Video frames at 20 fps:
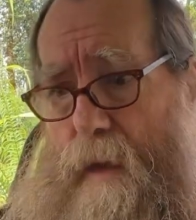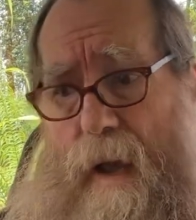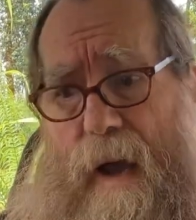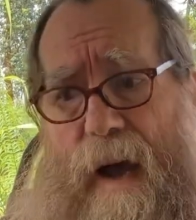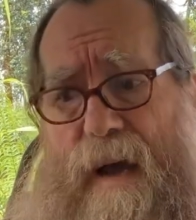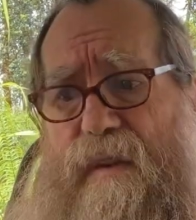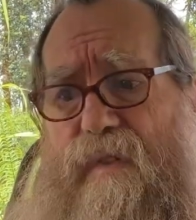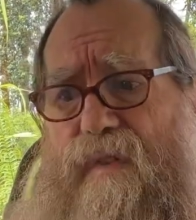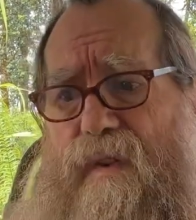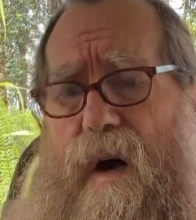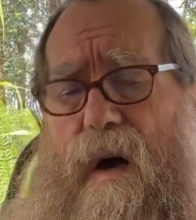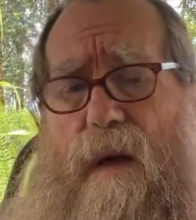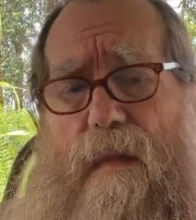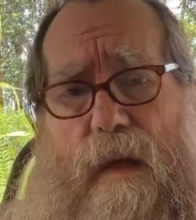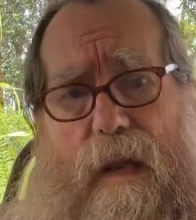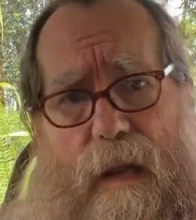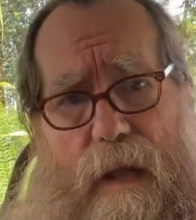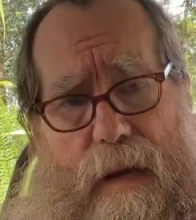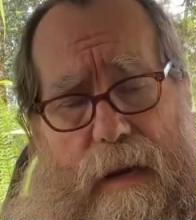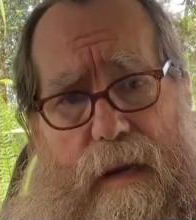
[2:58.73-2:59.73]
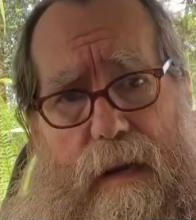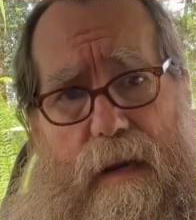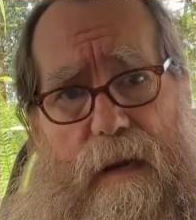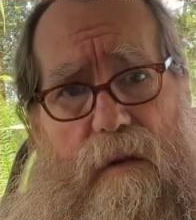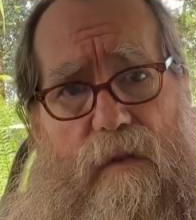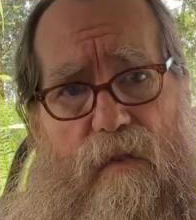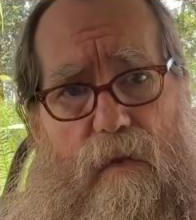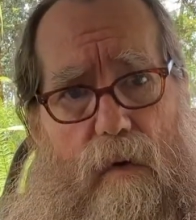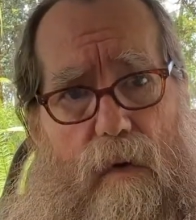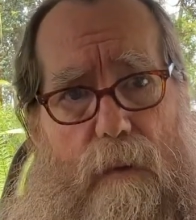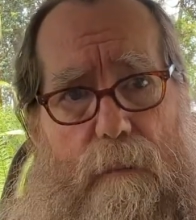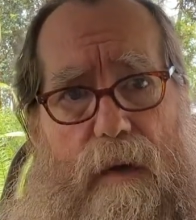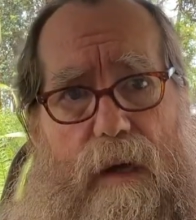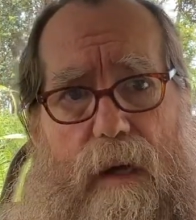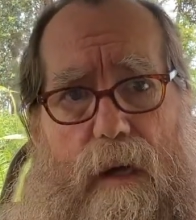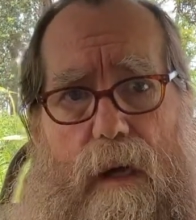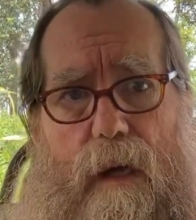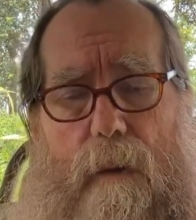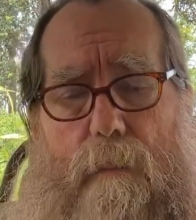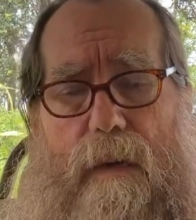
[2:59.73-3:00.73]
I saw the lightning storm
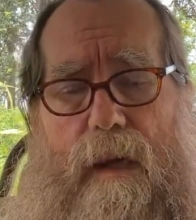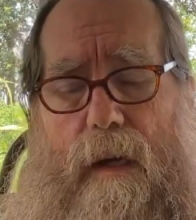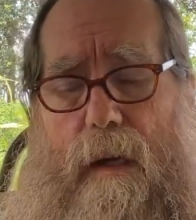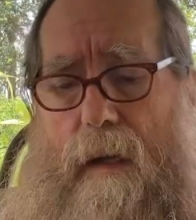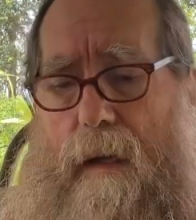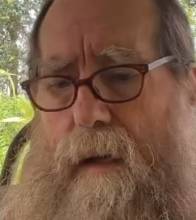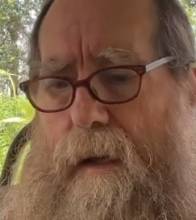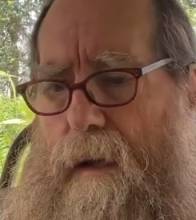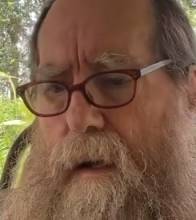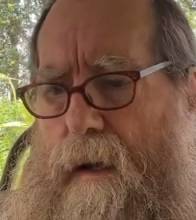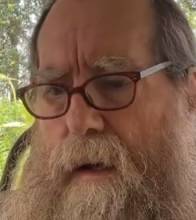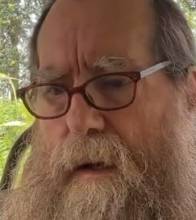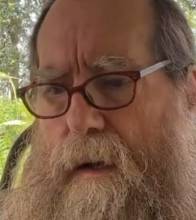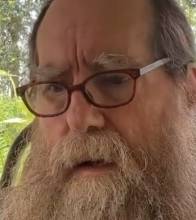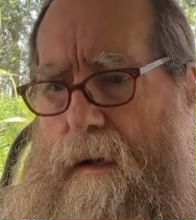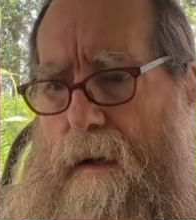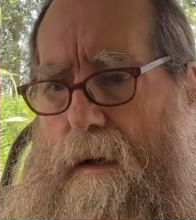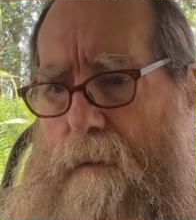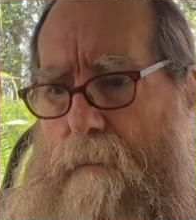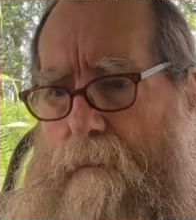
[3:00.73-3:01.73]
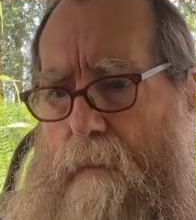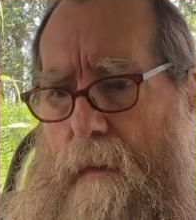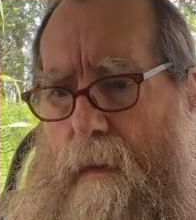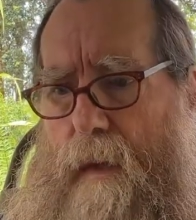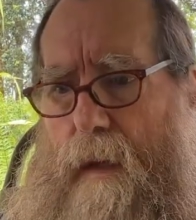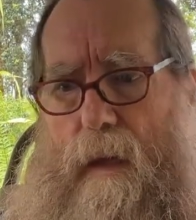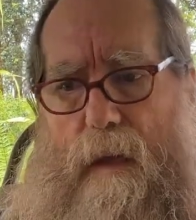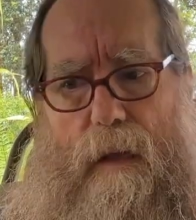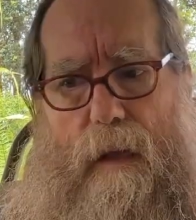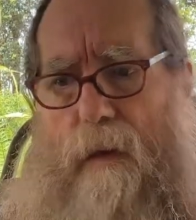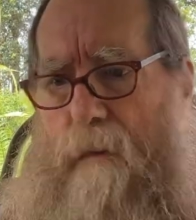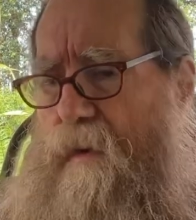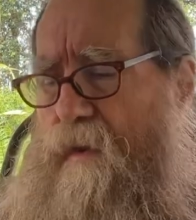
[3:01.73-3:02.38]
coming. Uh, it, it,